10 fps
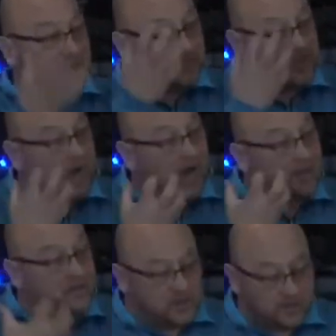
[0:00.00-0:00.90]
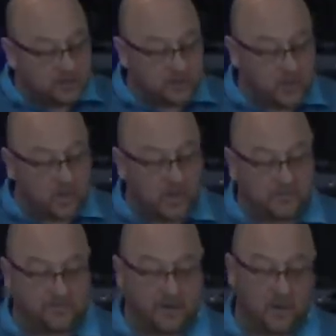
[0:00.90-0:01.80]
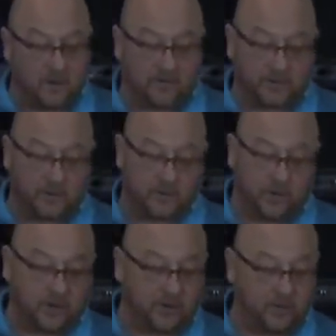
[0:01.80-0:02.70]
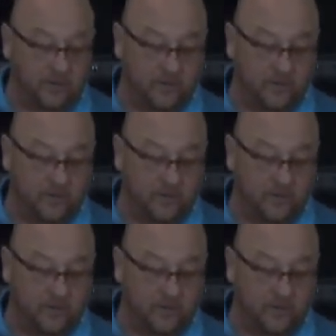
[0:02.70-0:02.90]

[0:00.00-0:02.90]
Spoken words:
It's God using you and flowing through you.